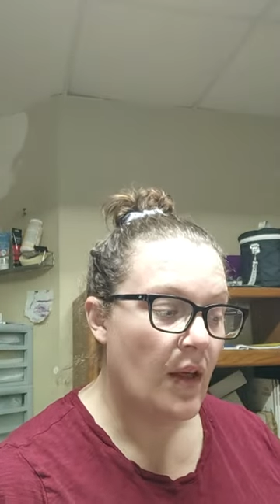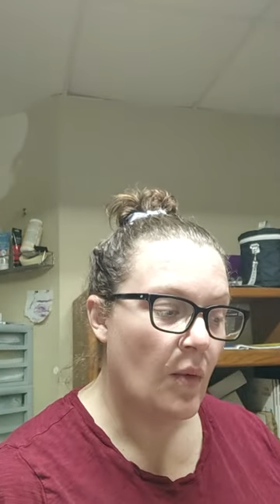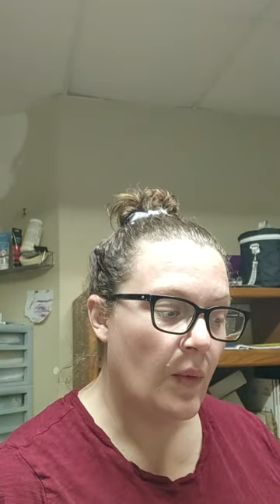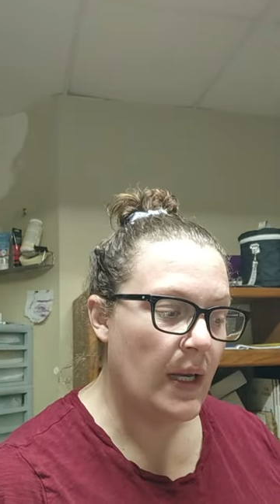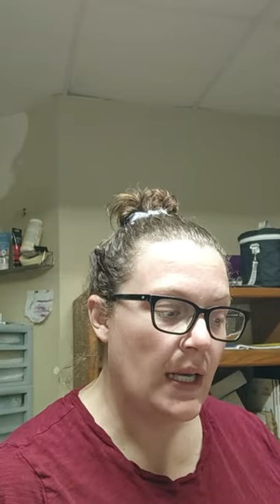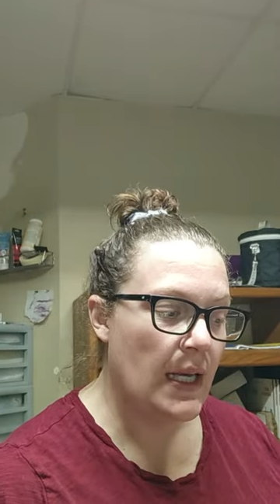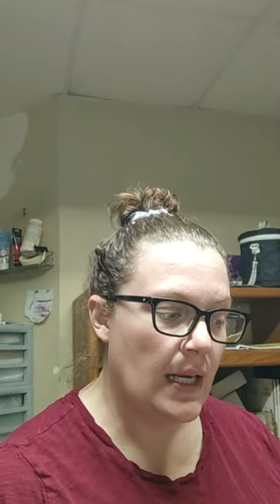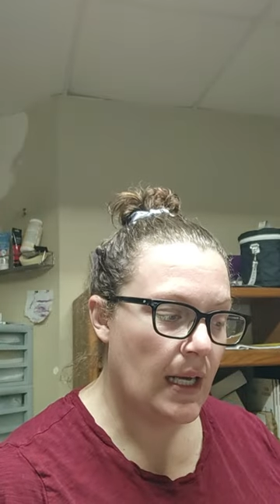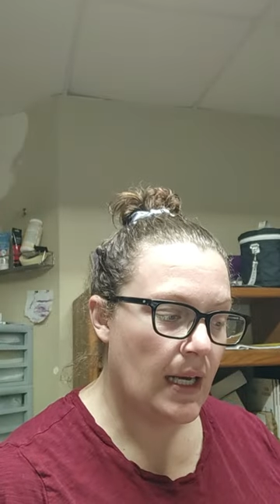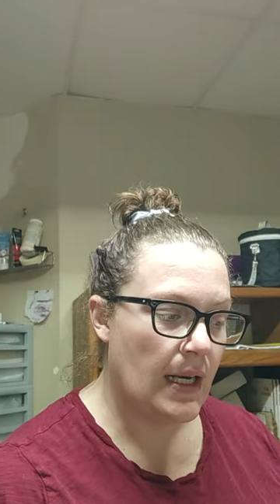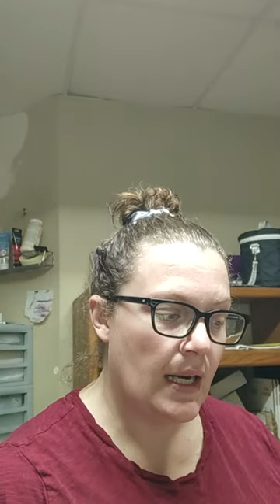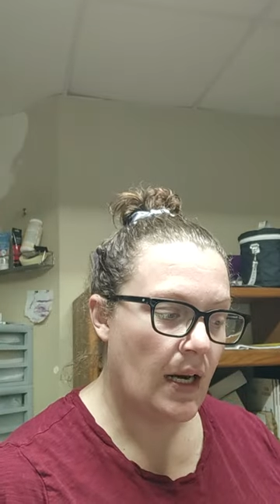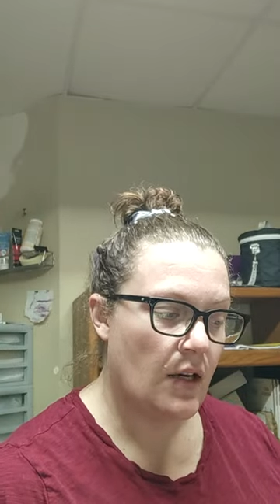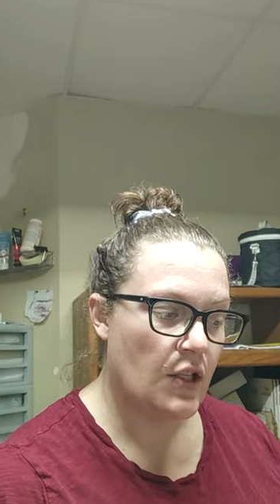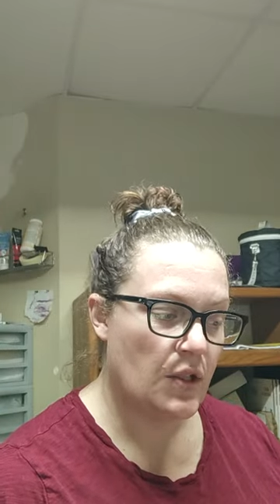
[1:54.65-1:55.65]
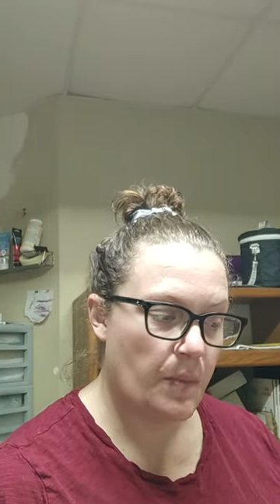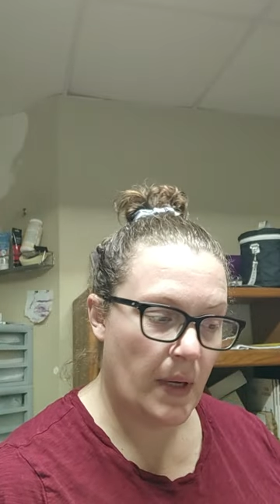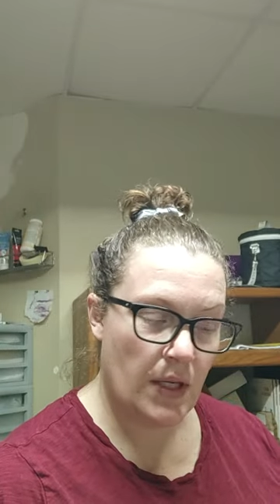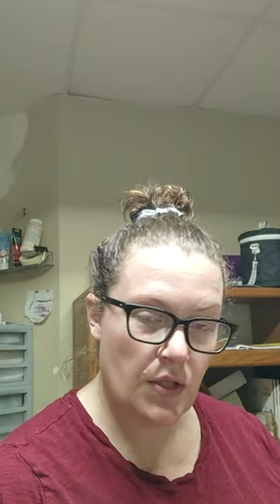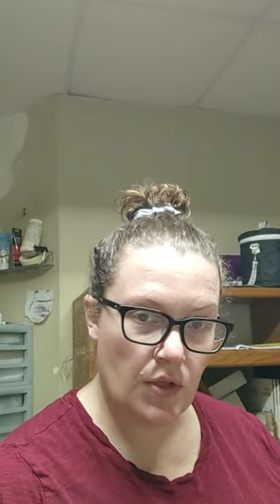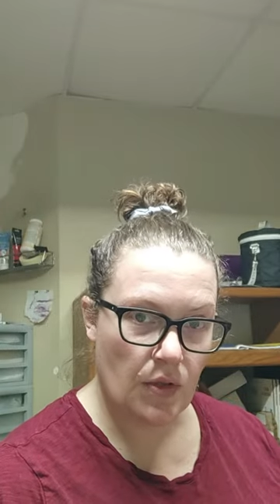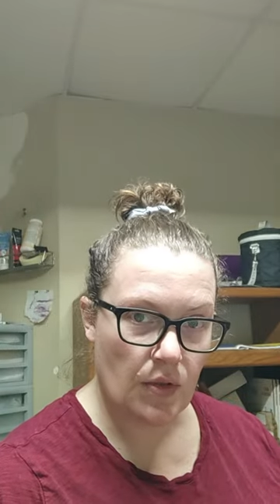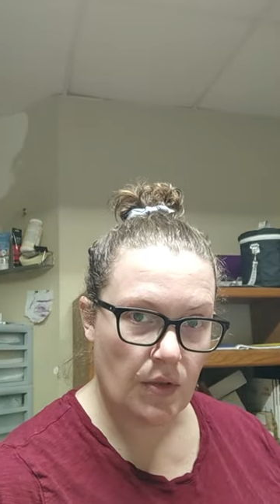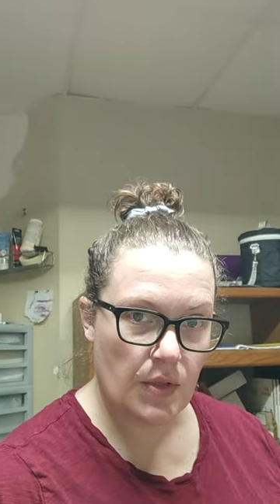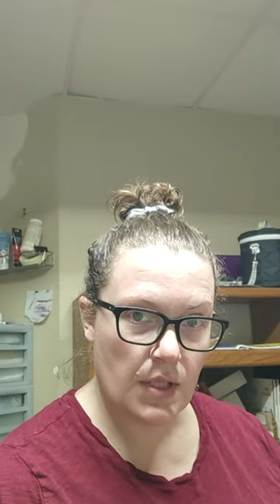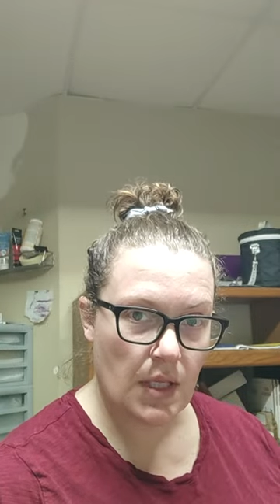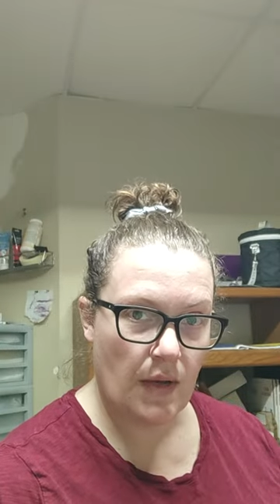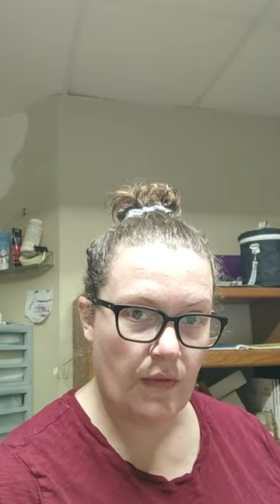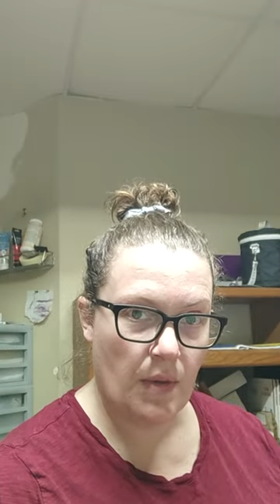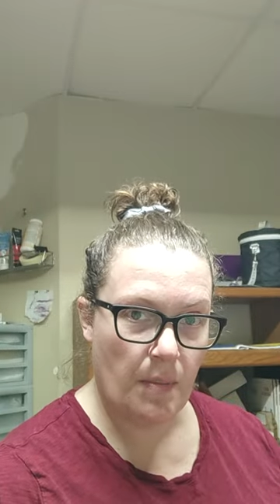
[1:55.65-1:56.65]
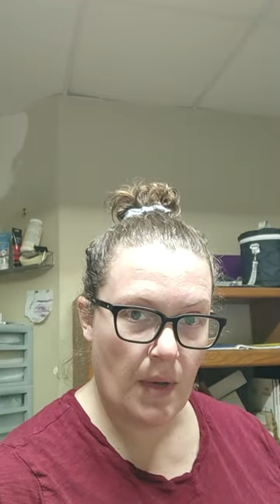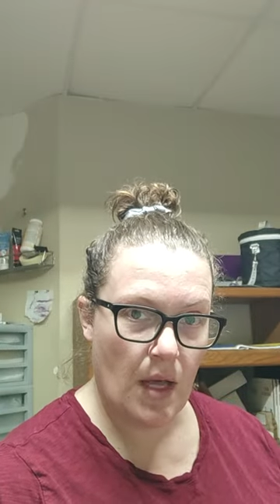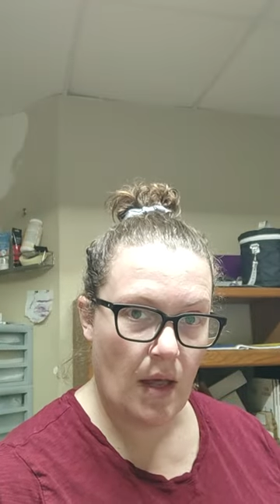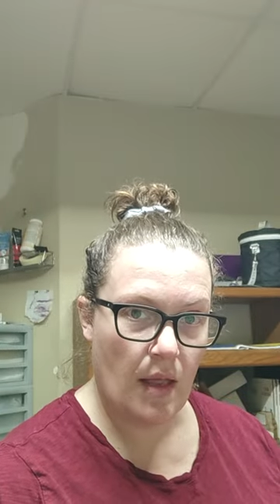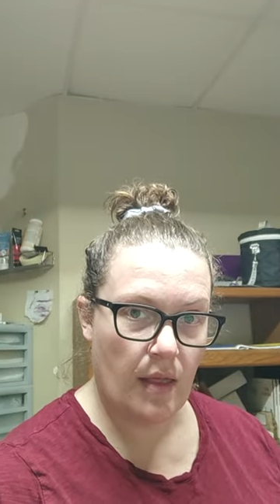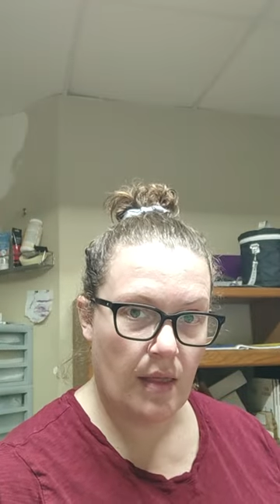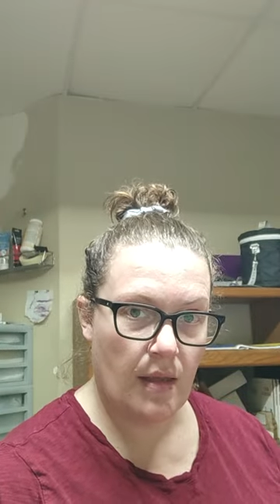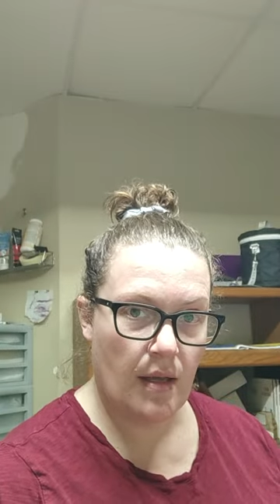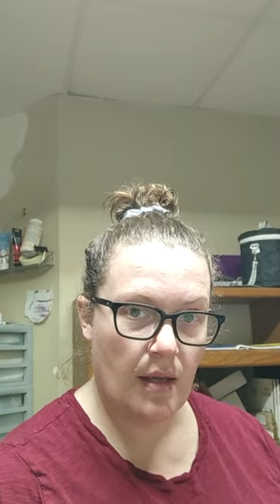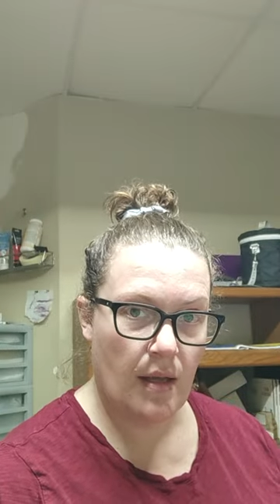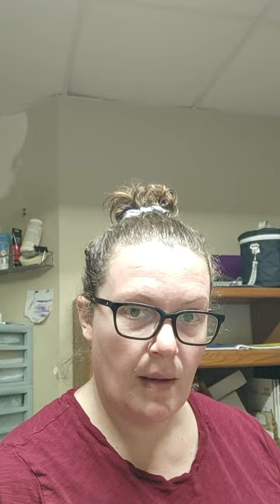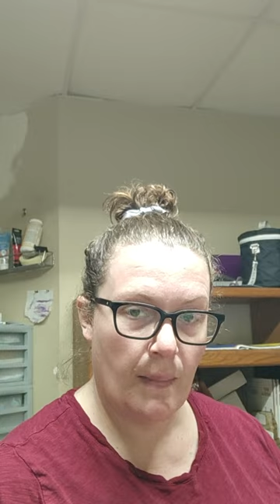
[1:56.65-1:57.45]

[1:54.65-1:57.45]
we get our specials of the month